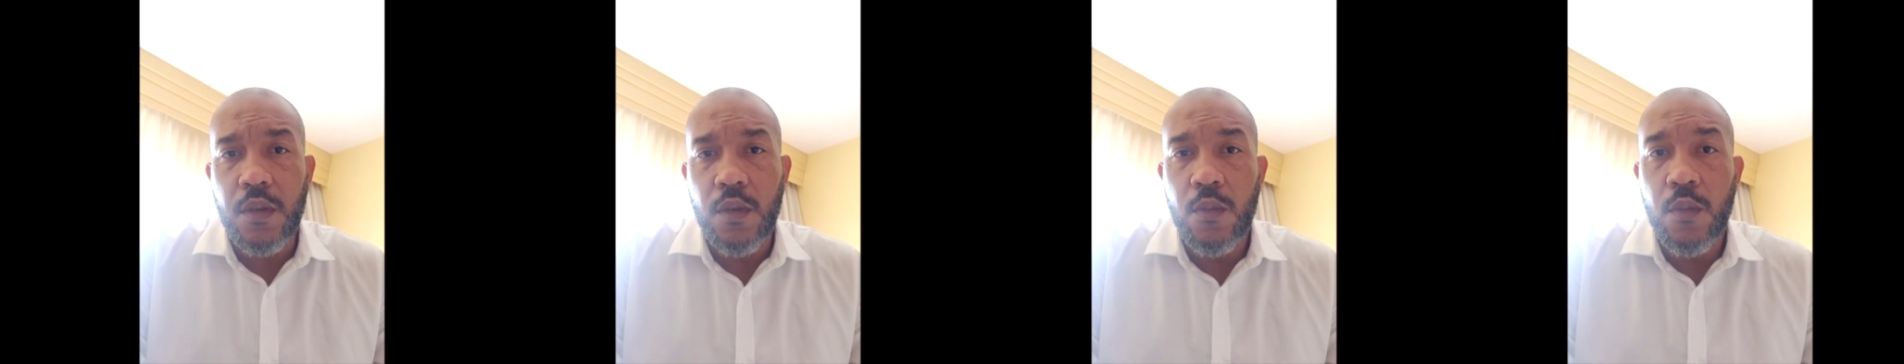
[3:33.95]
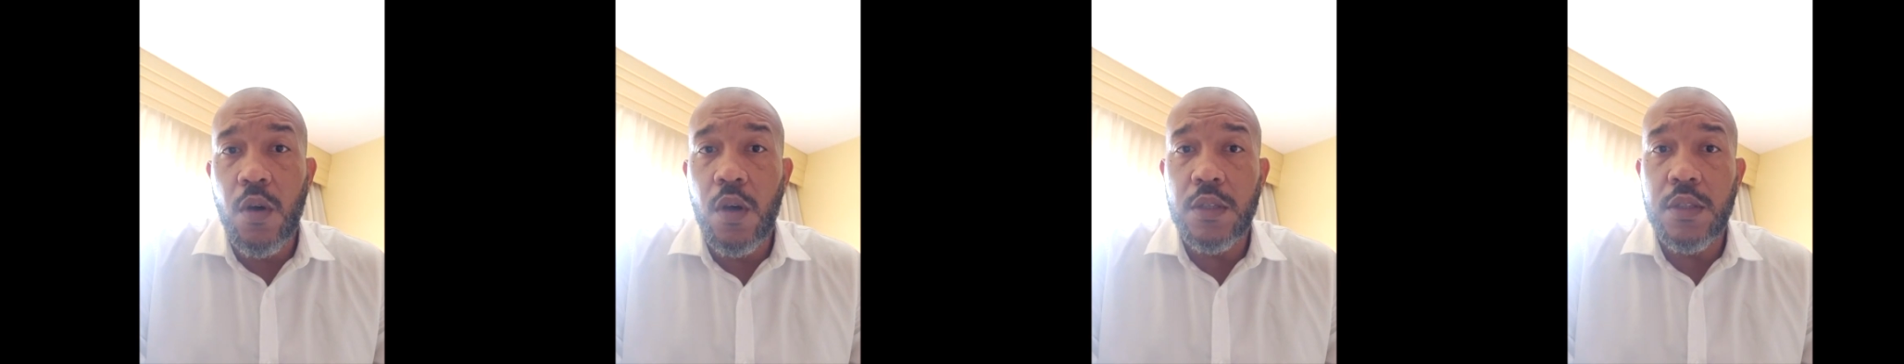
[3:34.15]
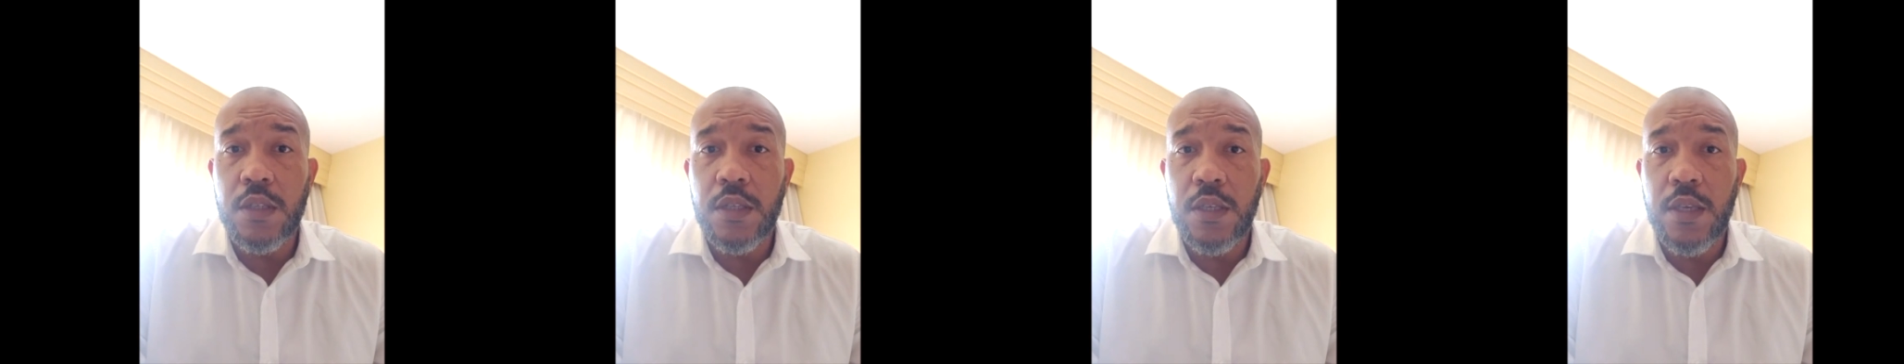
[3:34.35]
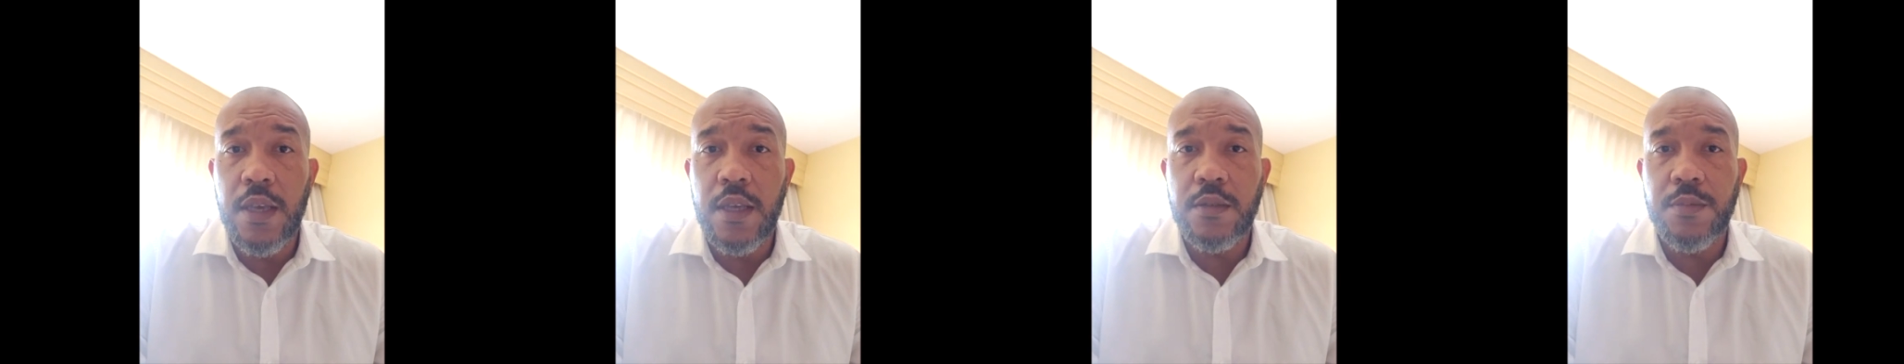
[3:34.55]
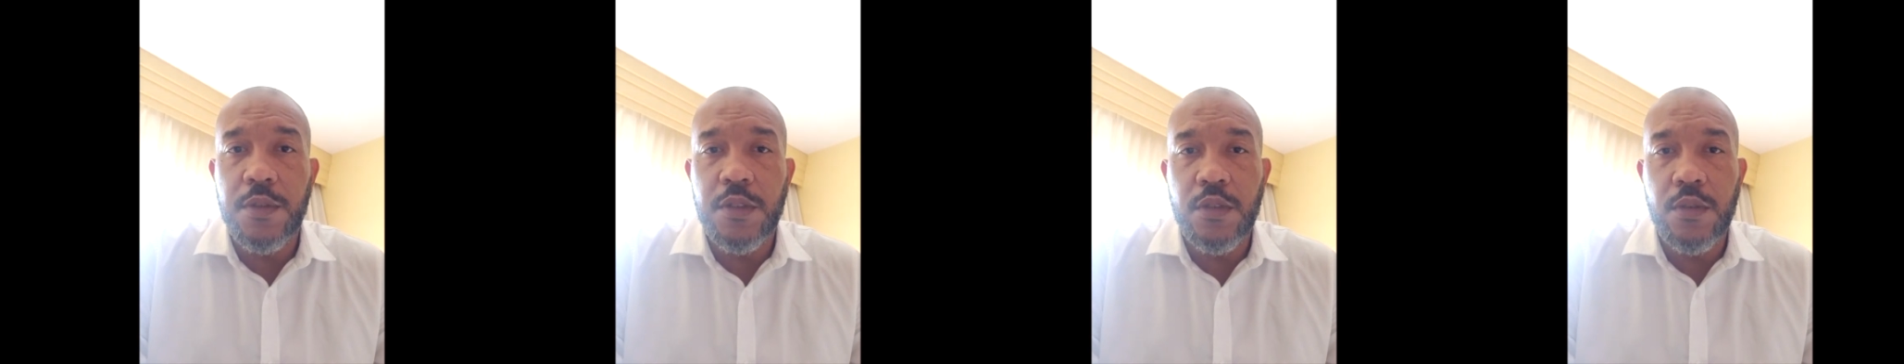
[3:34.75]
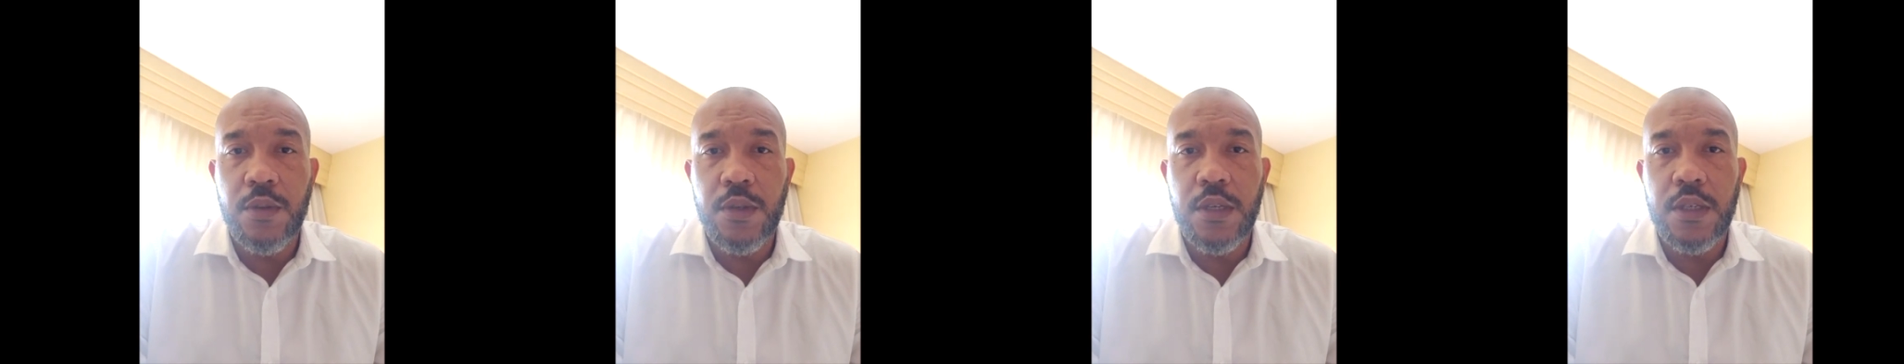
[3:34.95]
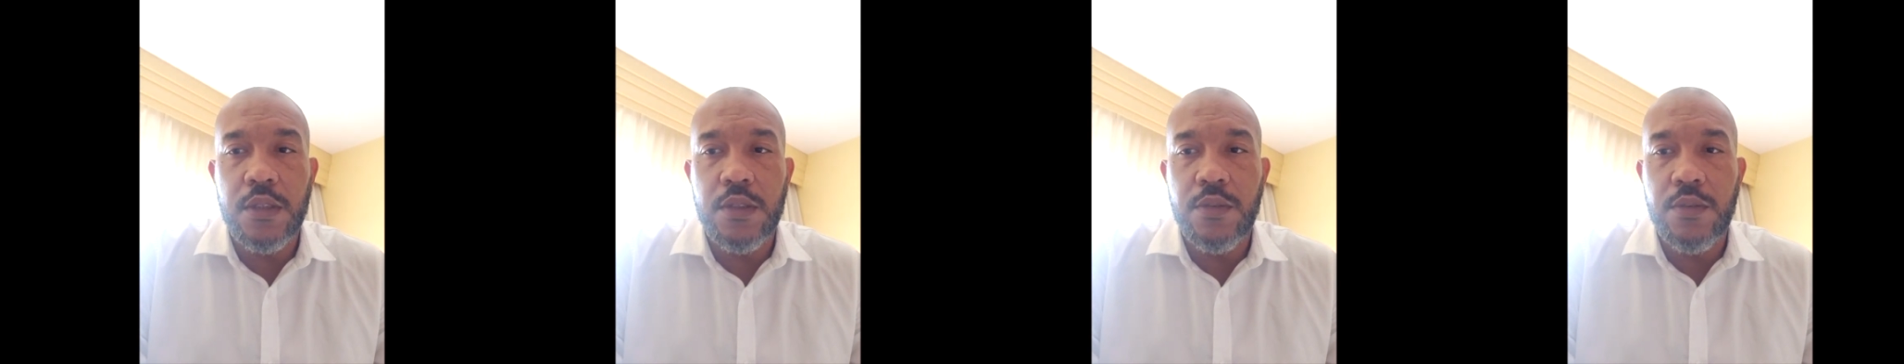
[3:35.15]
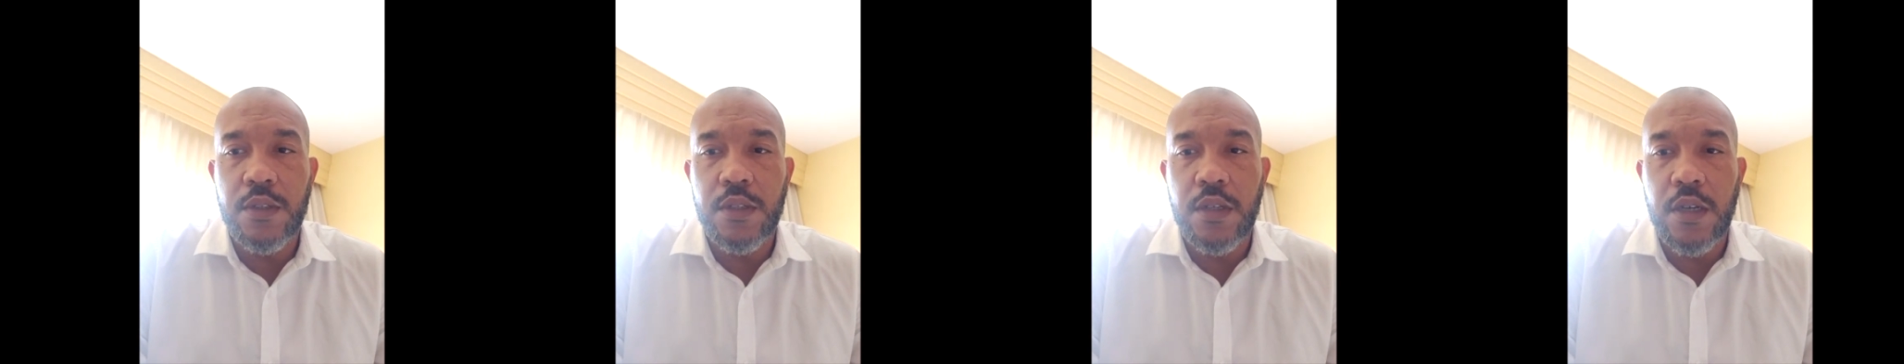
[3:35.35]
what he has been doing in
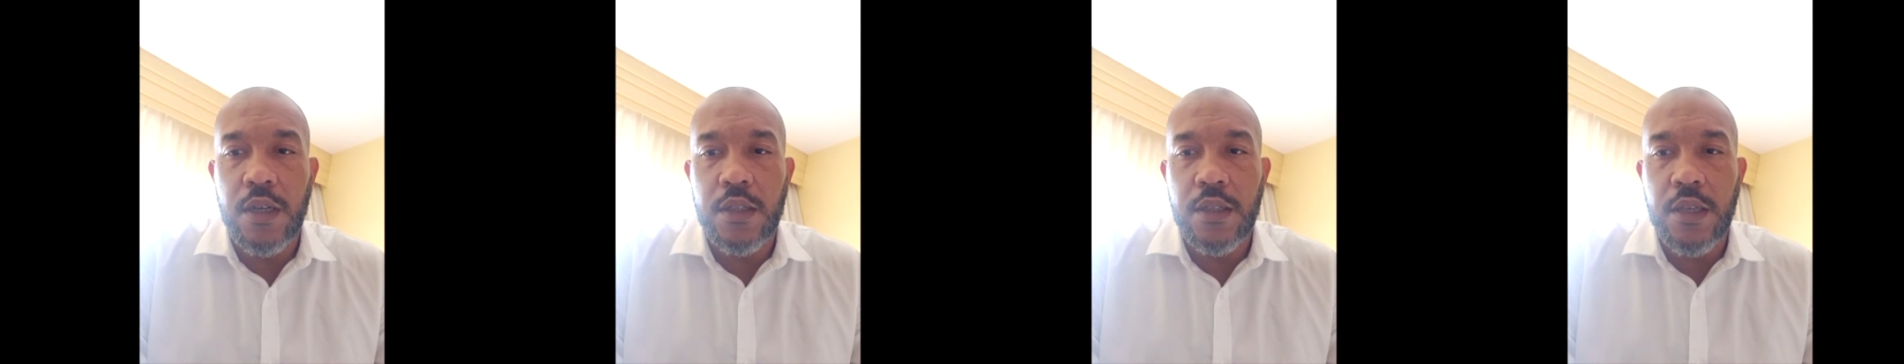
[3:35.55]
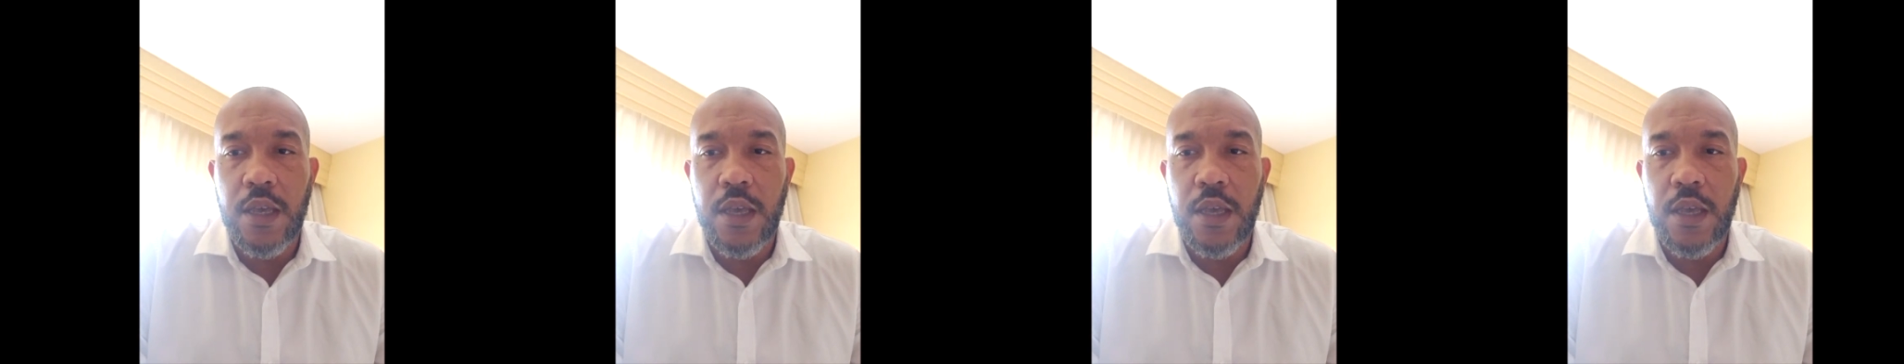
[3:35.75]
Trinidad